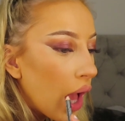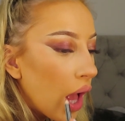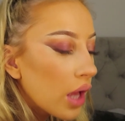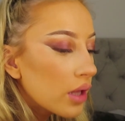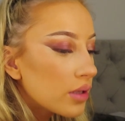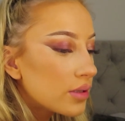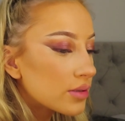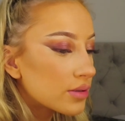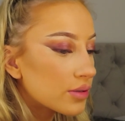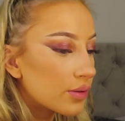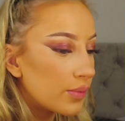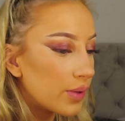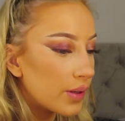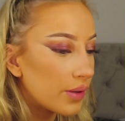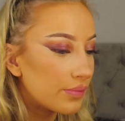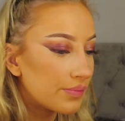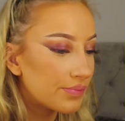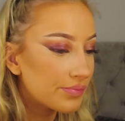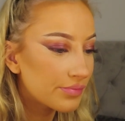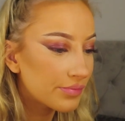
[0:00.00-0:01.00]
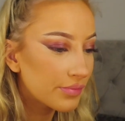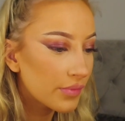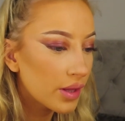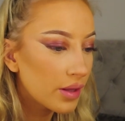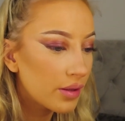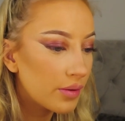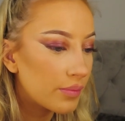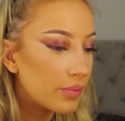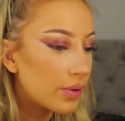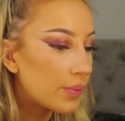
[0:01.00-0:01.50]
I've just got my
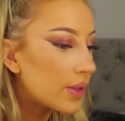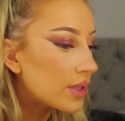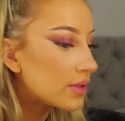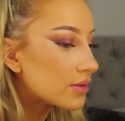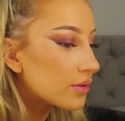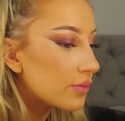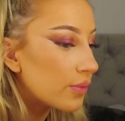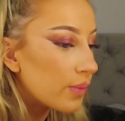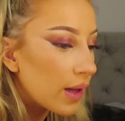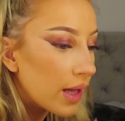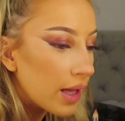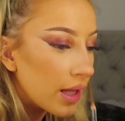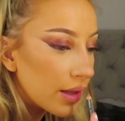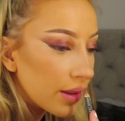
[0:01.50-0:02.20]
pencil wet.